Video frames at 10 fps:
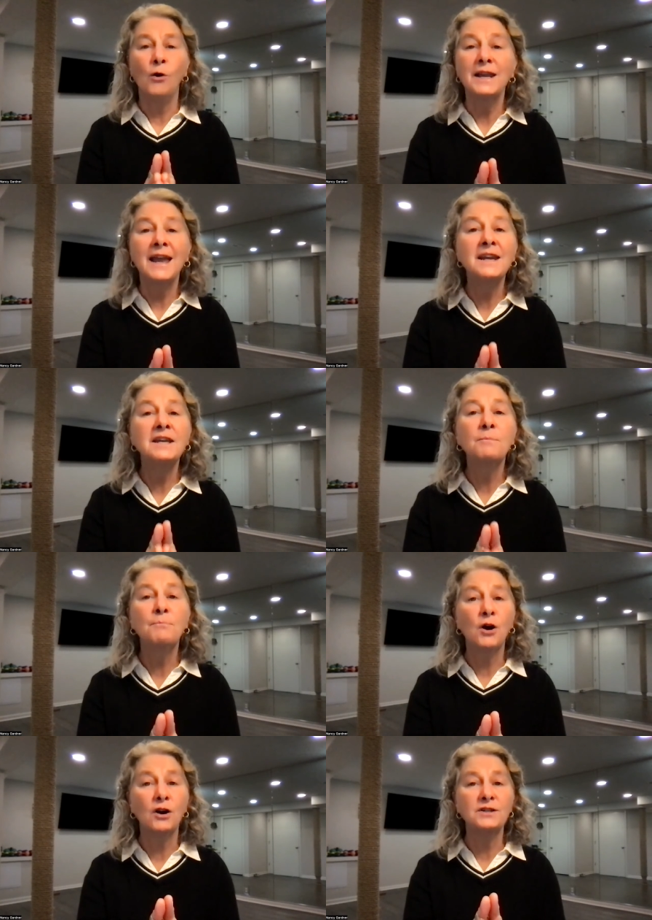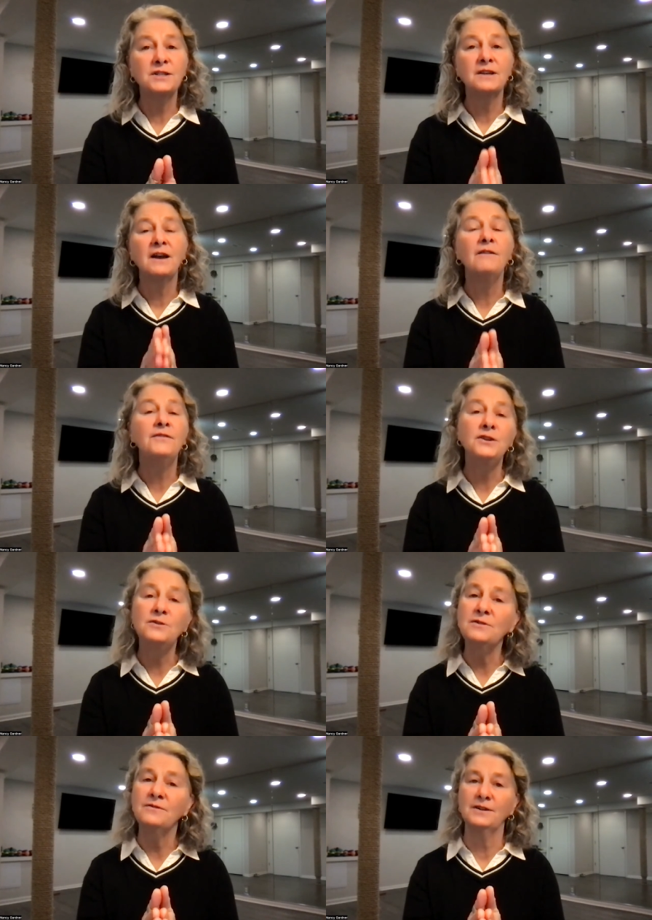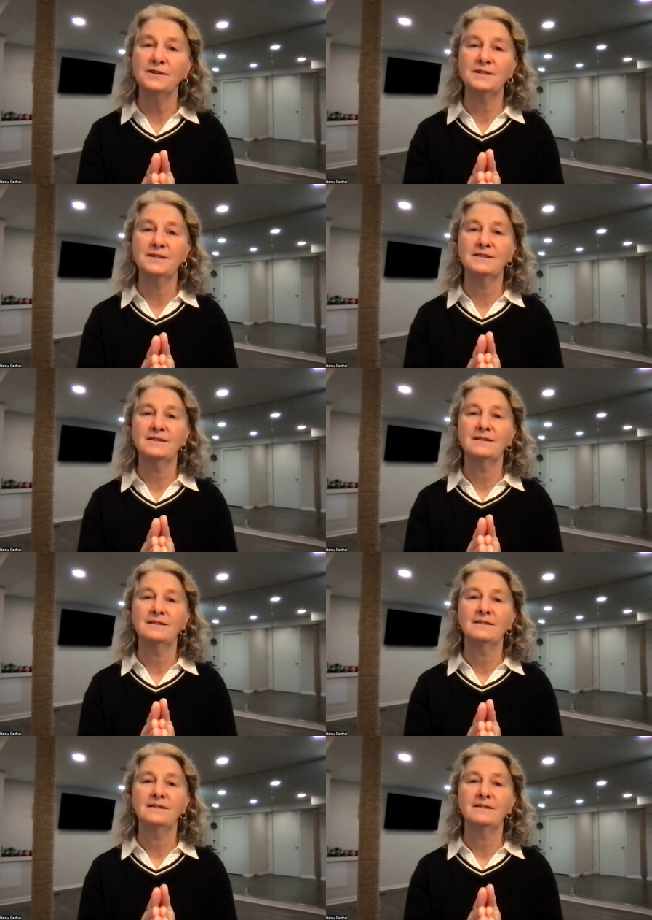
organic part of the universe.